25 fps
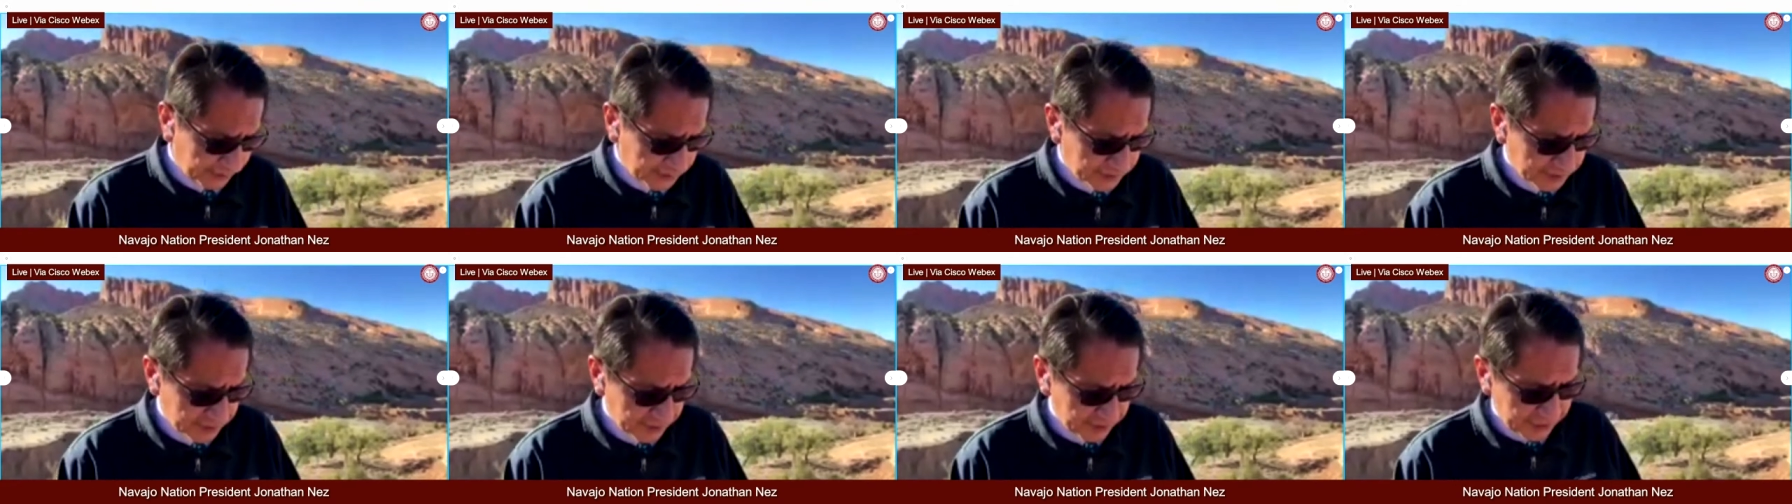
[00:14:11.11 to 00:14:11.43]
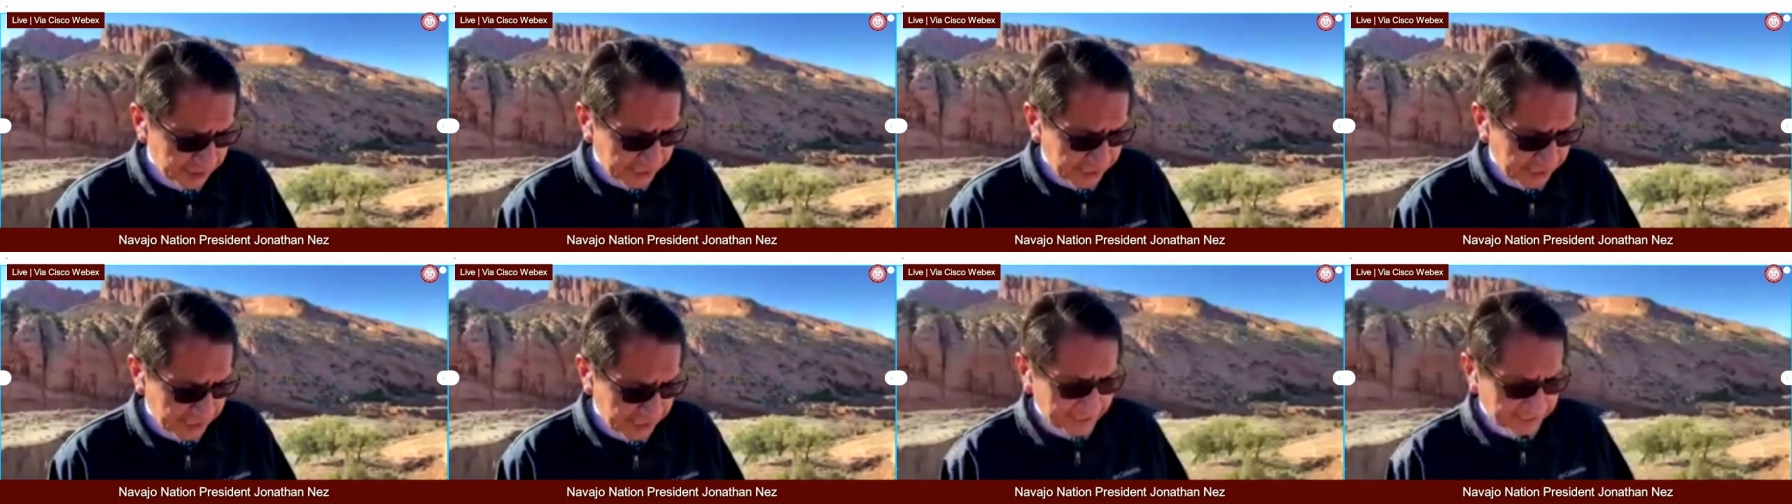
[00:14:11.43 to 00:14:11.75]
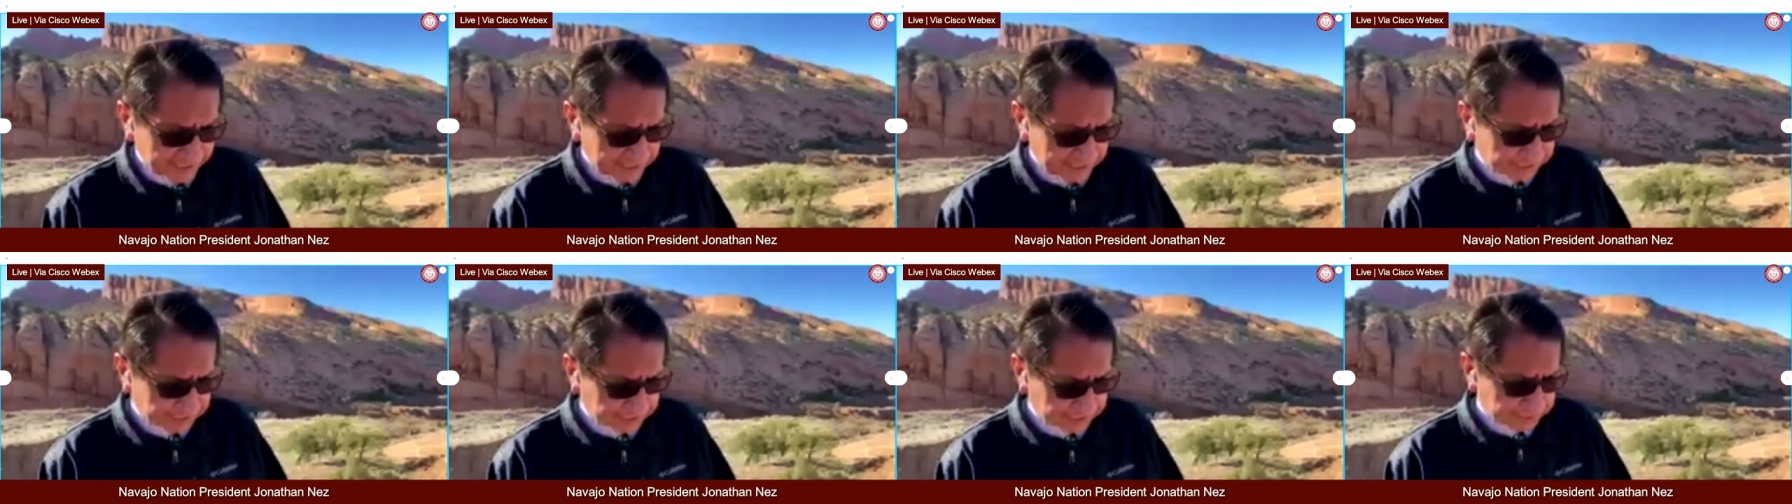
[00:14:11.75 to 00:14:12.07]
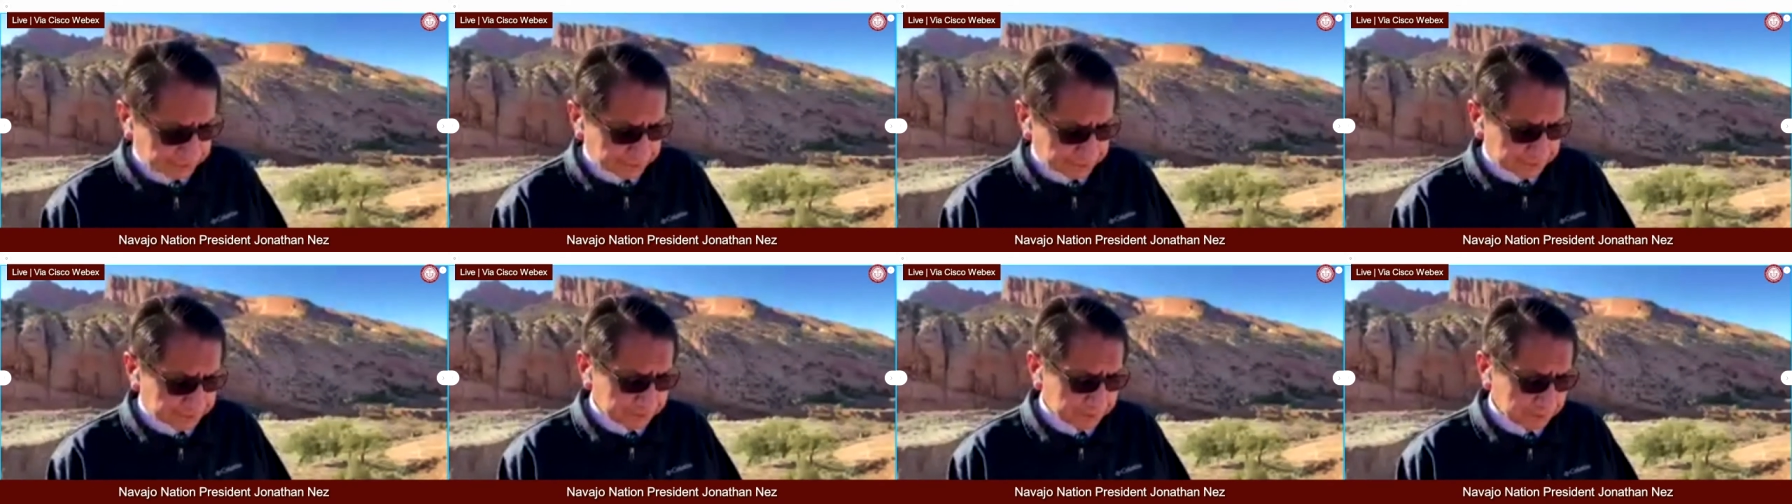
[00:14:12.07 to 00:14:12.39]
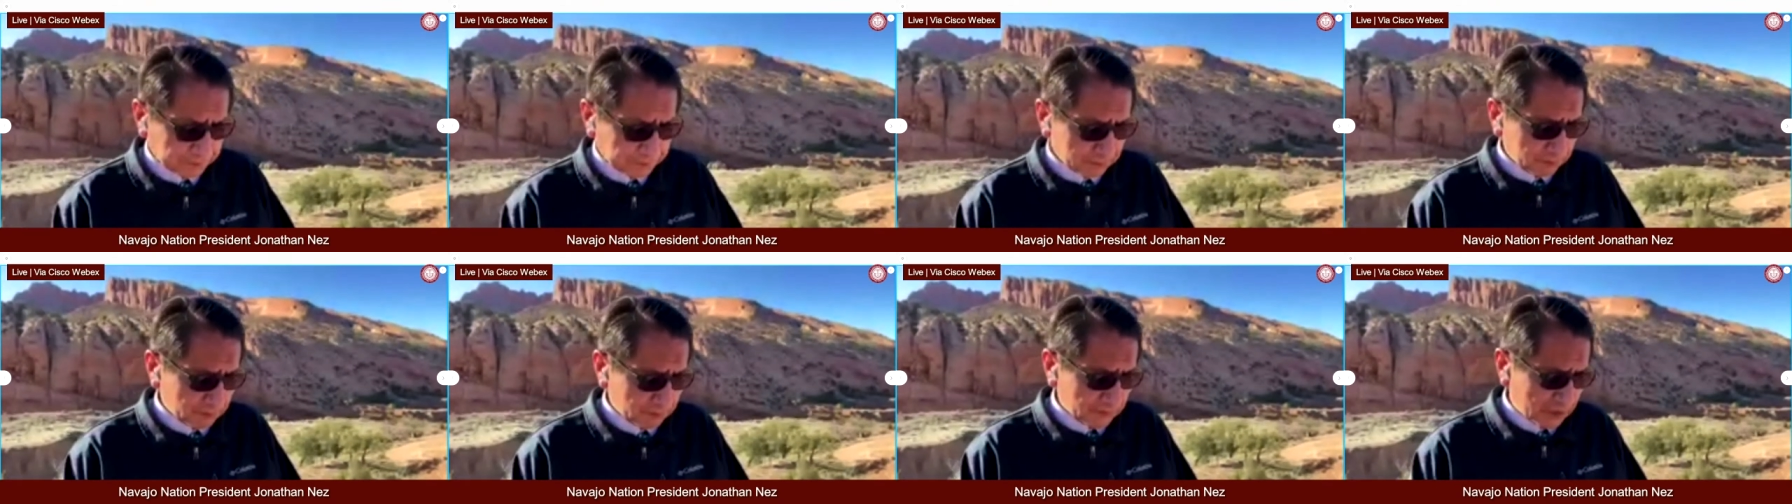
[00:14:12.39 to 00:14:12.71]
And today,
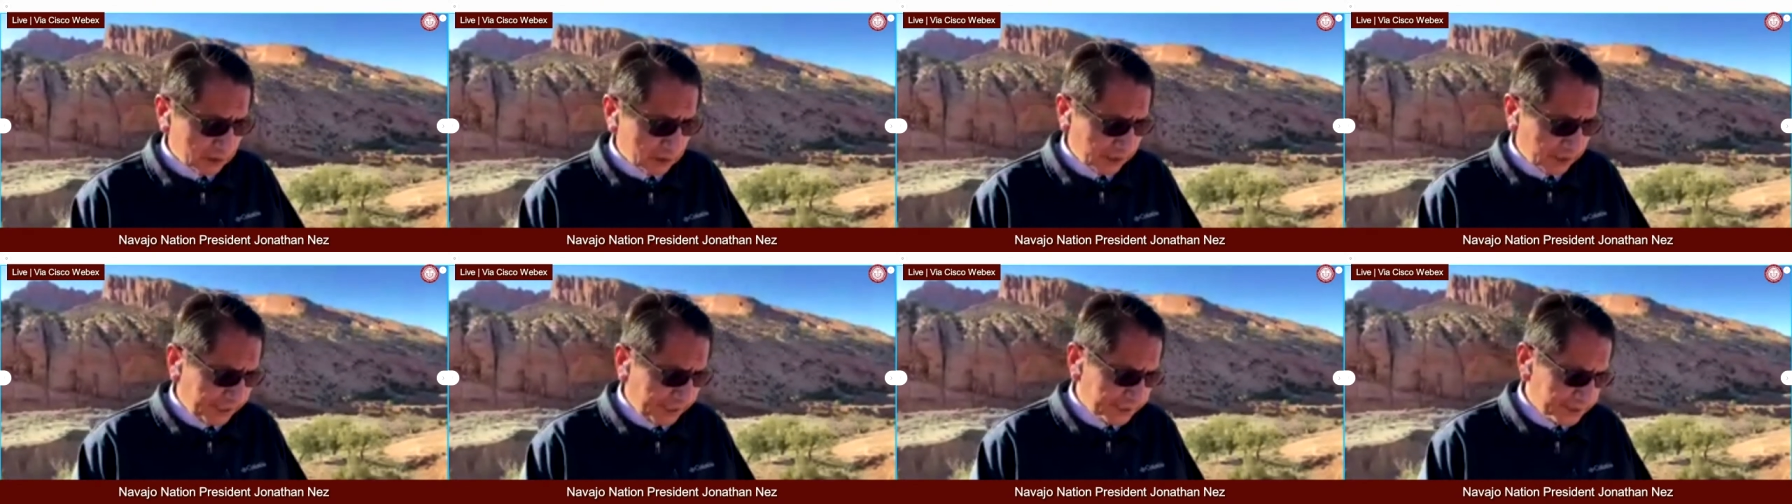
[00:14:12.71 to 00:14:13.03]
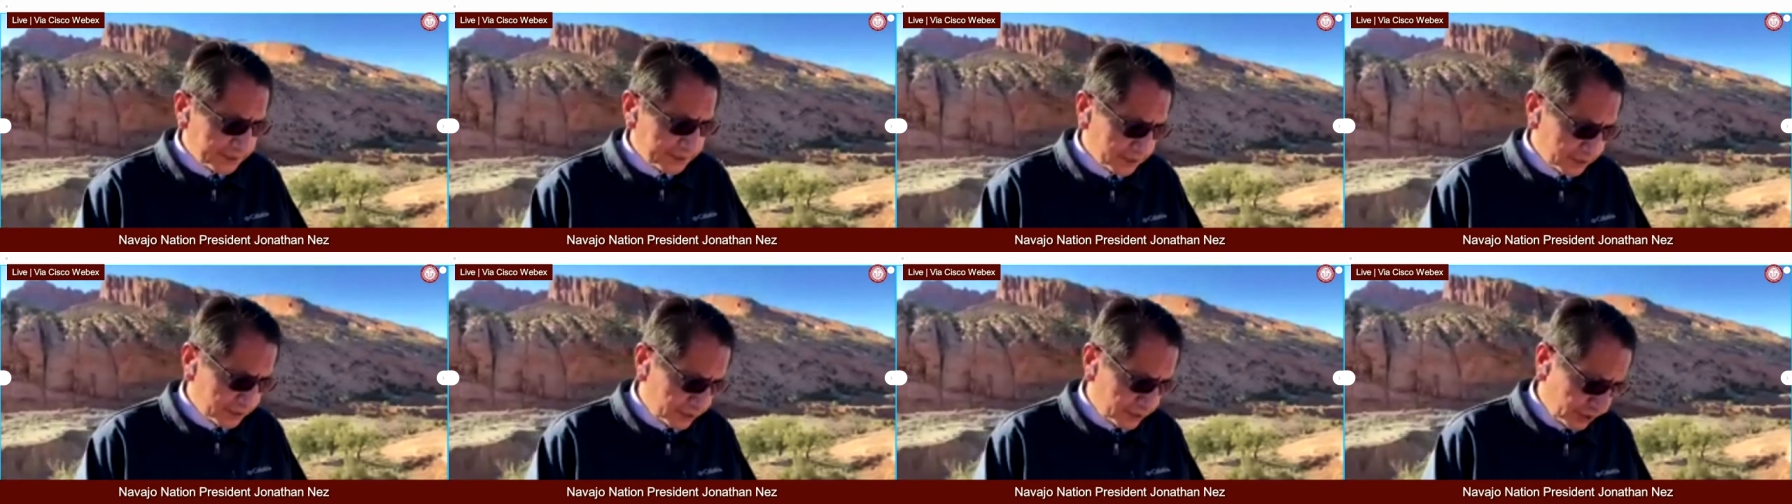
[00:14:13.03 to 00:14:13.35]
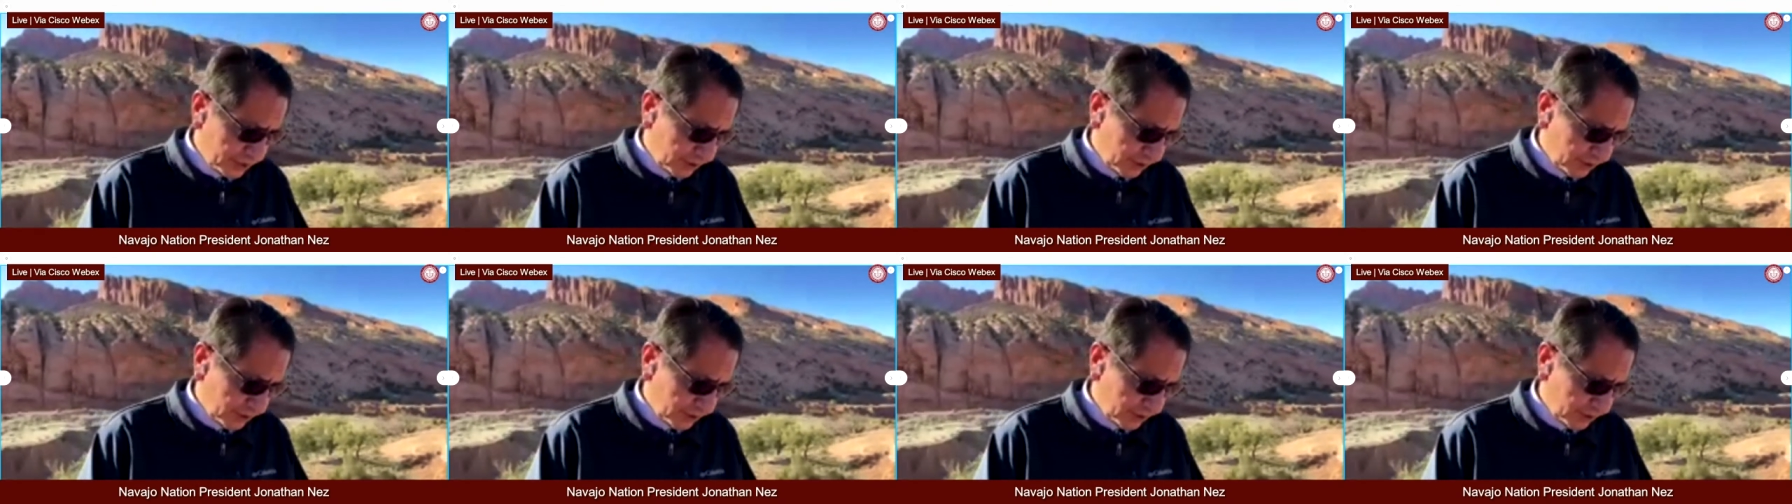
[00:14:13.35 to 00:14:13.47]
ladies